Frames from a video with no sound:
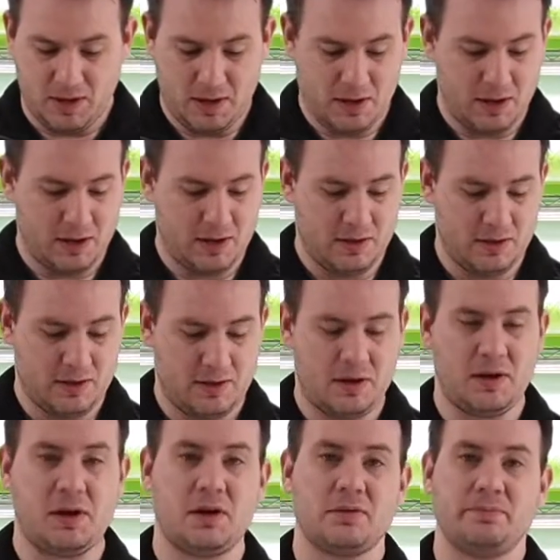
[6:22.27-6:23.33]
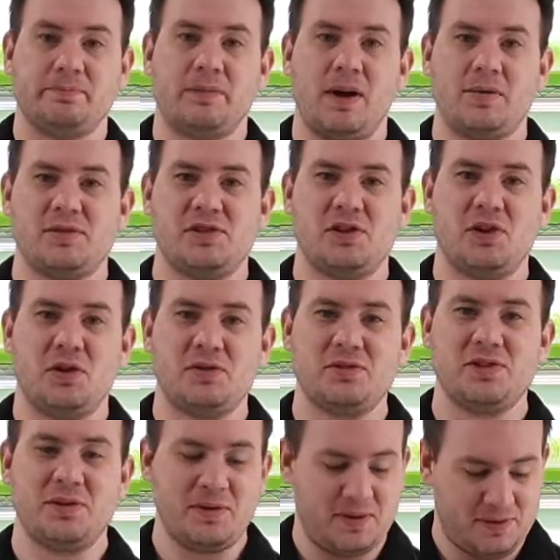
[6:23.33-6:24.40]
and obviously go and
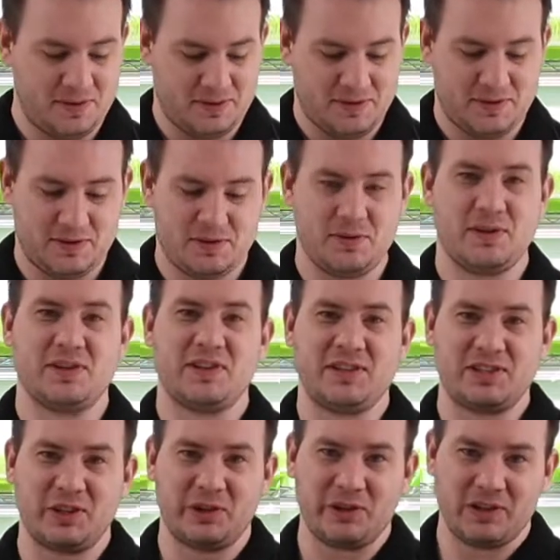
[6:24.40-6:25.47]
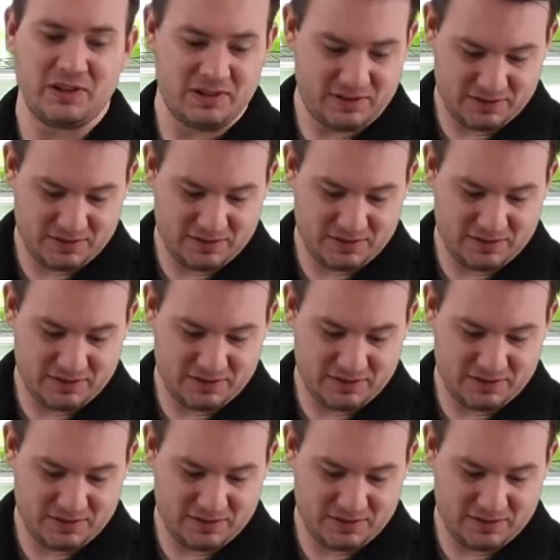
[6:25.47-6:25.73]
sow it. So let's get started.